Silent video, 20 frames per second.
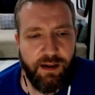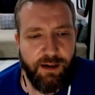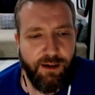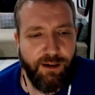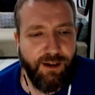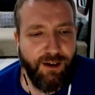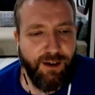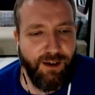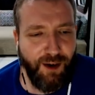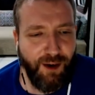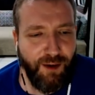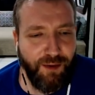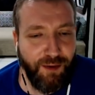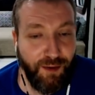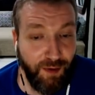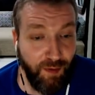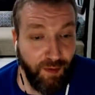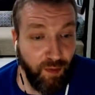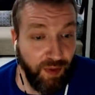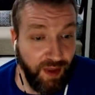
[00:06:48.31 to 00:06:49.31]
Yeah, you know,
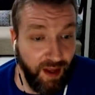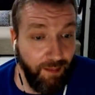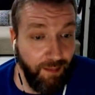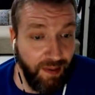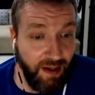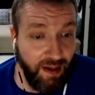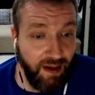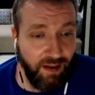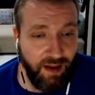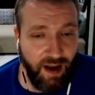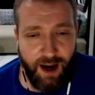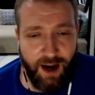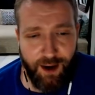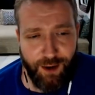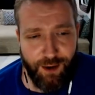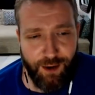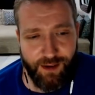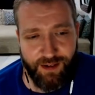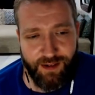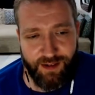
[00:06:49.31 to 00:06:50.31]
them being the
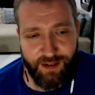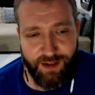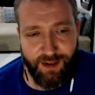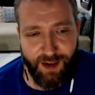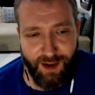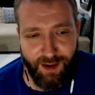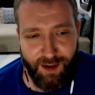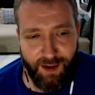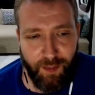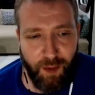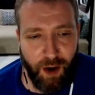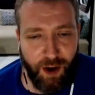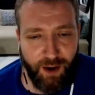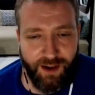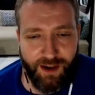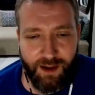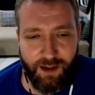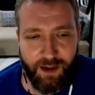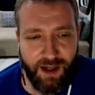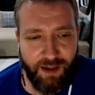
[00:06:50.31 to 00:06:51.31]
editors and, and the
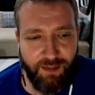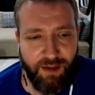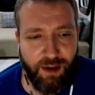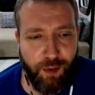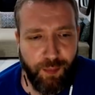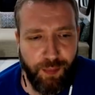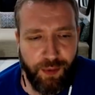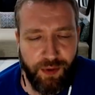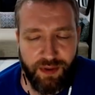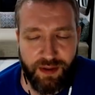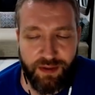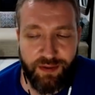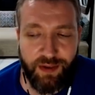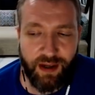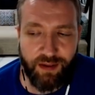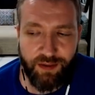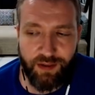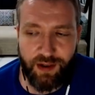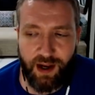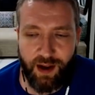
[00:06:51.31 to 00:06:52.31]
marketing team that are putting these
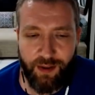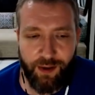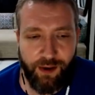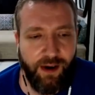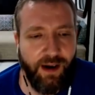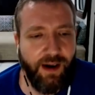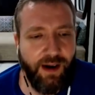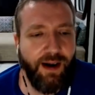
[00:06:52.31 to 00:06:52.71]
things together.